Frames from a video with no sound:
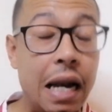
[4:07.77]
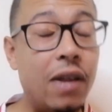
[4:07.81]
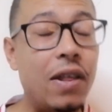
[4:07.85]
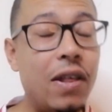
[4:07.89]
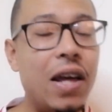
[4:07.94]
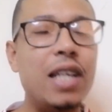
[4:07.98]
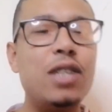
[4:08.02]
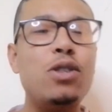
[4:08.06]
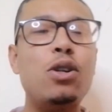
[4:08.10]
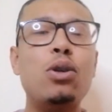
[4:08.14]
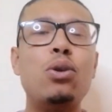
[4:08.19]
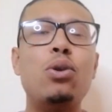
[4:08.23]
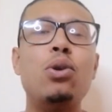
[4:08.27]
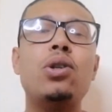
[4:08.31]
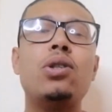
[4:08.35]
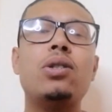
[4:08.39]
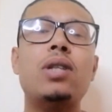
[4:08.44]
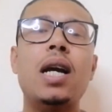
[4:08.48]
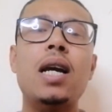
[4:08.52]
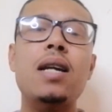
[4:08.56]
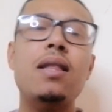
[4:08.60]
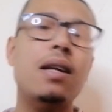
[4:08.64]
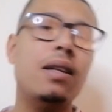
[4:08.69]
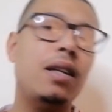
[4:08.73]
Now that's not to
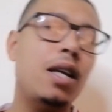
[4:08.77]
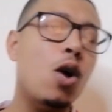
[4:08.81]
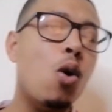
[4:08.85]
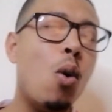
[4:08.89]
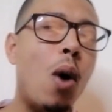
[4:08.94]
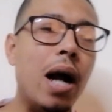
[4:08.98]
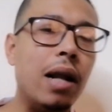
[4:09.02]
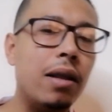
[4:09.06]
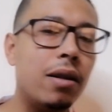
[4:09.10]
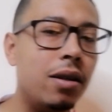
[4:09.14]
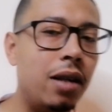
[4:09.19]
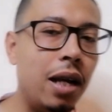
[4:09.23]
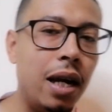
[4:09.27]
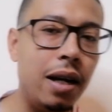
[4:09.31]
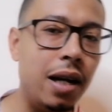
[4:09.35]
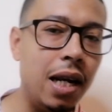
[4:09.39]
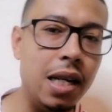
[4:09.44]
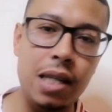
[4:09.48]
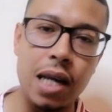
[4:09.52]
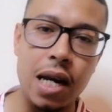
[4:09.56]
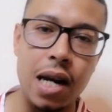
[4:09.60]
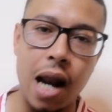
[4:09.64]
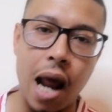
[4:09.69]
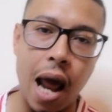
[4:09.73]
say that he wanted
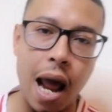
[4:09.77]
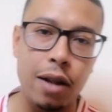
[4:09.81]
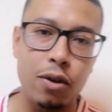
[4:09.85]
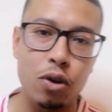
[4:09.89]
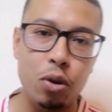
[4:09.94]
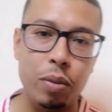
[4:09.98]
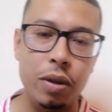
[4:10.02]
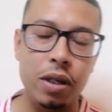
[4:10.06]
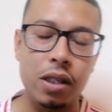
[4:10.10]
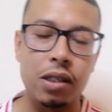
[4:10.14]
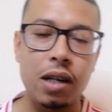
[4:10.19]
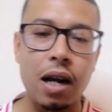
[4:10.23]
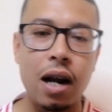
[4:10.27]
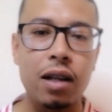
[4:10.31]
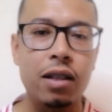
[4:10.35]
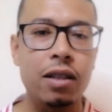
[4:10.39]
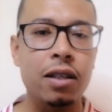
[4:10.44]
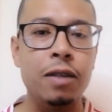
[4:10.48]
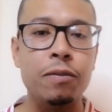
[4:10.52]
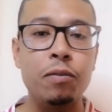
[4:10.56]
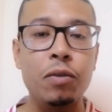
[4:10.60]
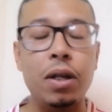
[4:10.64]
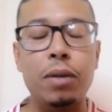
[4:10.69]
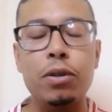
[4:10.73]
Eric Ten Hag to be
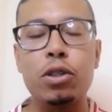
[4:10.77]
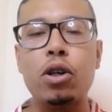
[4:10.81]
sacked.